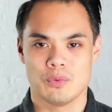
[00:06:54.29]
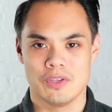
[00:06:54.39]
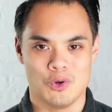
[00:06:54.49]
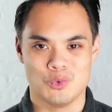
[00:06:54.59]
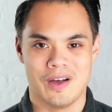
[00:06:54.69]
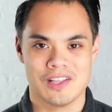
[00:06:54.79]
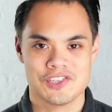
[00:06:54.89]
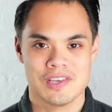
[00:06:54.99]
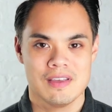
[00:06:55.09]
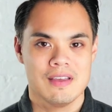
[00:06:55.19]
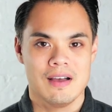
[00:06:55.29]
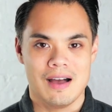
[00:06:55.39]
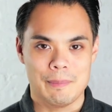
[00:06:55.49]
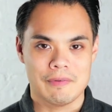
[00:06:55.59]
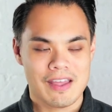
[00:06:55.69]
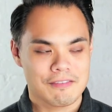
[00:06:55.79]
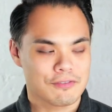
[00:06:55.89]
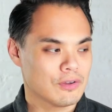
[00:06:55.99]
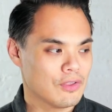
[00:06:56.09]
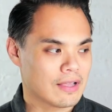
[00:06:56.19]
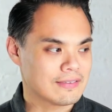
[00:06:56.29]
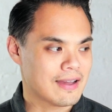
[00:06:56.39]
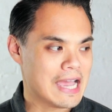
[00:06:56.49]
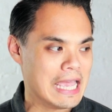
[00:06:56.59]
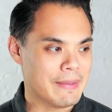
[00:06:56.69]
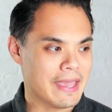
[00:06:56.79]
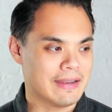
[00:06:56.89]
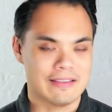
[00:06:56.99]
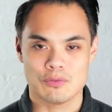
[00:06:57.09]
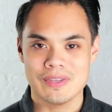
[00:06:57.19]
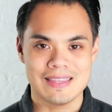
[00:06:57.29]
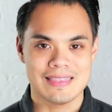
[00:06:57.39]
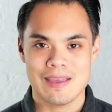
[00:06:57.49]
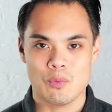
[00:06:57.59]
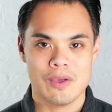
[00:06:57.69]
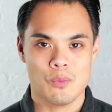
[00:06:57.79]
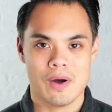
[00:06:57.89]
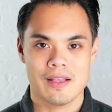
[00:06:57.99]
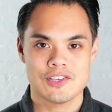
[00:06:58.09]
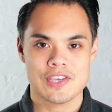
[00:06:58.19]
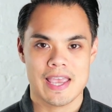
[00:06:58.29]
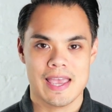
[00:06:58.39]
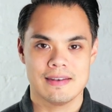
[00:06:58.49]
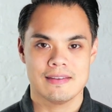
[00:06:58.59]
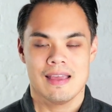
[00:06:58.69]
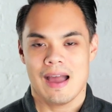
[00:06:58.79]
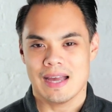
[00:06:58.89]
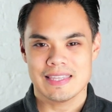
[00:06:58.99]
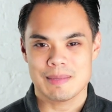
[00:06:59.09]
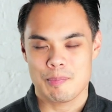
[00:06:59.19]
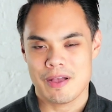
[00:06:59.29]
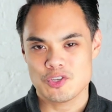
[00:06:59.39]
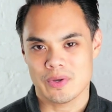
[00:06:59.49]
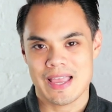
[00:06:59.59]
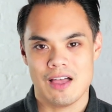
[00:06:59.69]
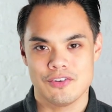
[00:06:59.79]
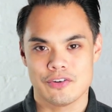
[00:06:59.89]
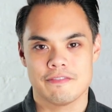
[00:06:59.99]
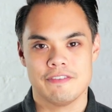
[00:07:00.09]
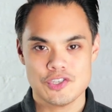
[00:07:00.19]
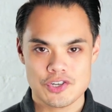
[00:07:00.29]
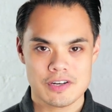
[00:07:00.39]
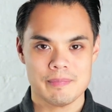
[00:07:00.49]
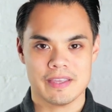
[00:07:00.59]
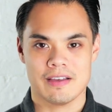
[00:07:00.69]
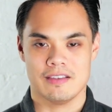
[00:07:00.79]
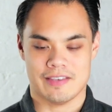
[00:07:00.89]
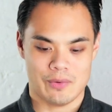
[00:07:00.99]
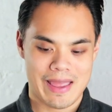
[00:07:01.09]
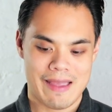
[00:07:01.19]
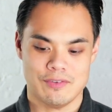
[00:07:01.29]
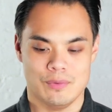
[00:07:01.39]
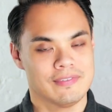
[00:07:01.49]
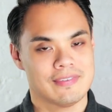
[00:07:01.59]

it's a really old watch. Uh, but I've had it for a long time and it's a really lightweight watch and I like the perpetual calendar feature because I don't have to